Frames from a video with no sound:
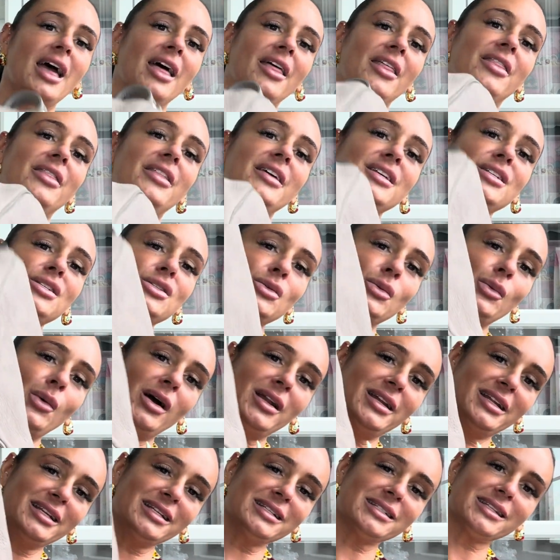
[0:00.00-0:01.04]
This
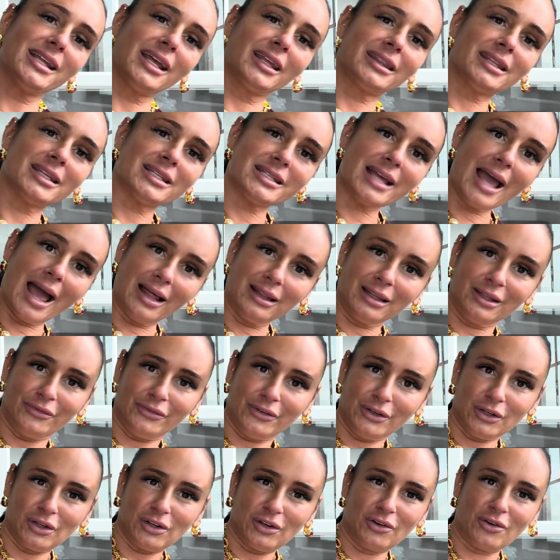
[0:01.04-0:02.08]
one is like this
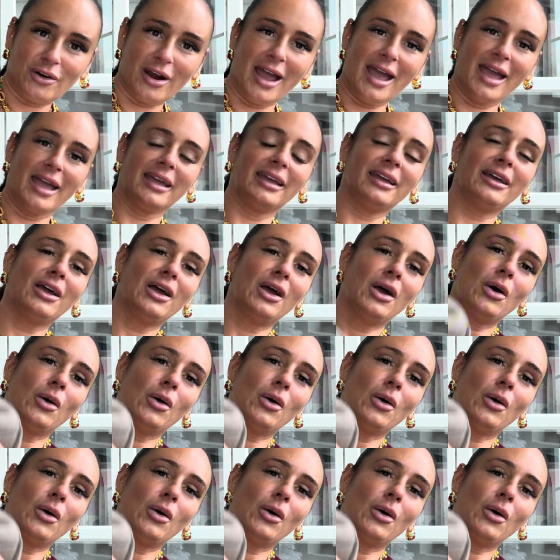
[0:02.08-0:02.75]
elephant gray